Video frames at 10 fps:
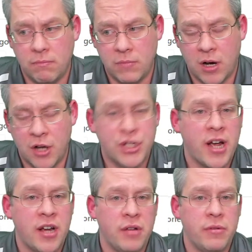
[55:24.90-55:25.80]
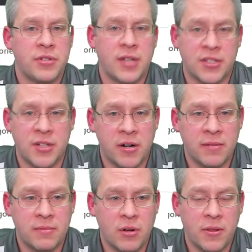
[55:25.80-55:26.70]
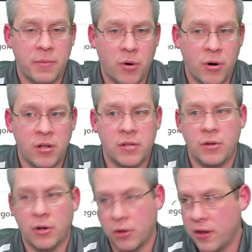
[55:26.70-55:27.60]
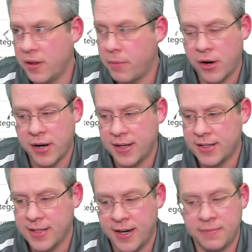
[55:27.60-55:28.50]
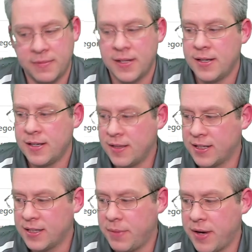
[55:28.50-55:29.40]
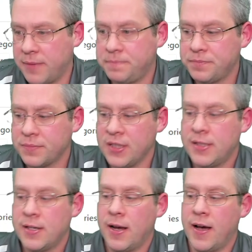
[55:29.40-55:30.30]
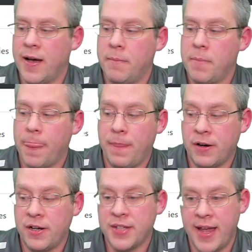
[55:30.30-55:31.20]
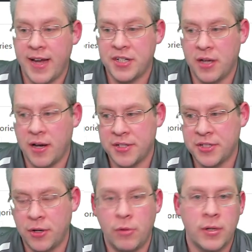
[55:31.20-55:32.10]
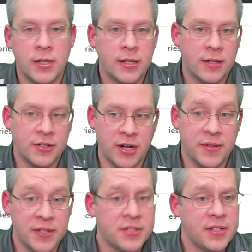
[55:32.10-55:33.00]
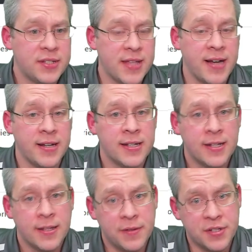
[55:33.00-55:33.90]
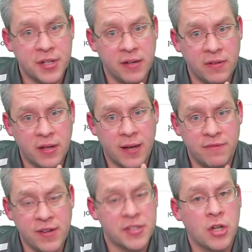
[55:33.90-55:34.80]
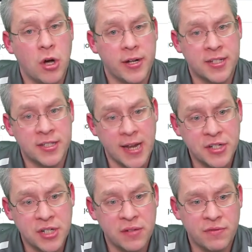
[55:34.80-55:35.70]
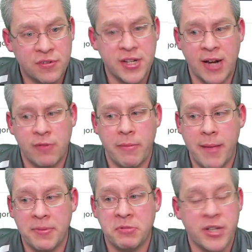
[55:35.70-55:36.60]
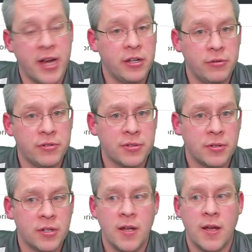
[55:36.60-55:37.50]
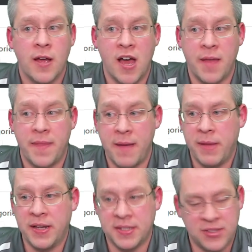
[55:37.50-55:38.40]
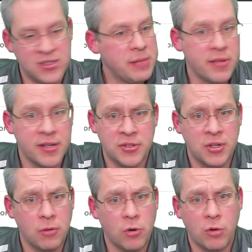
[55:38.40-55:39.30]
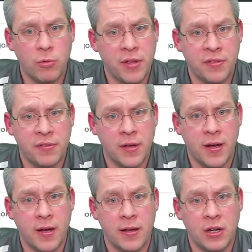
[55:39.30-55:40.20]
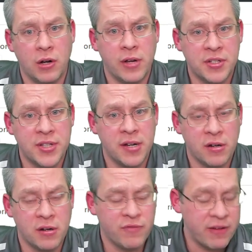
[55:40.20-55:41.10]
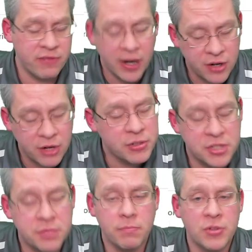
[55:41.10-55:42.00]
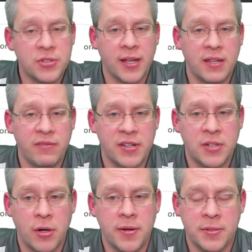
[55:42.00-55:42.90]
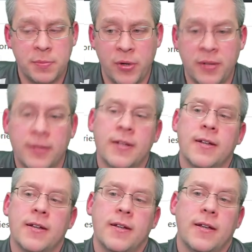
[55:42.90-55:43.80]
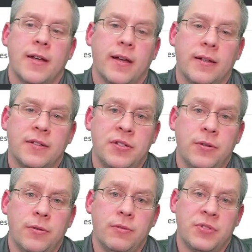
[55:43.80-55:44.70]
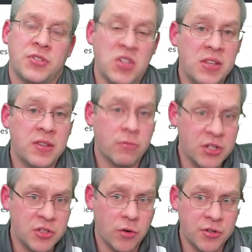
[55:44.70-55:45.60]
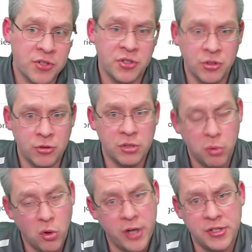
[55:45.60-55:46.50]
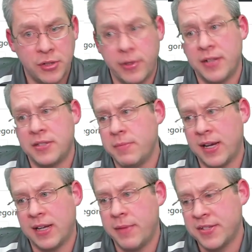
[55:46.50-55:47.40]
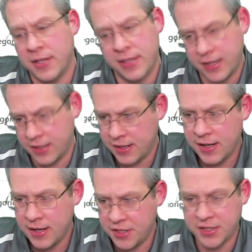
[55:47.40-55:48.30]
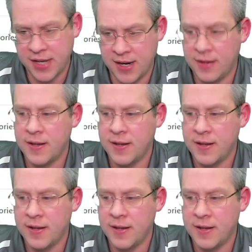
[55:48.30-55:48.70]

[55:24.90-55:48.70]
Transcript: all you got to do is get started, go to the portal or go to the marketing site, click the button. There is actually also, sorry, this slide, there's a VS Code extension for static web apps, which I use. That makes it seamless to work with, inside your favorite editor, which is most likely VS Code at this point, to see the resource, to deploy to it, to make commits. It just kind of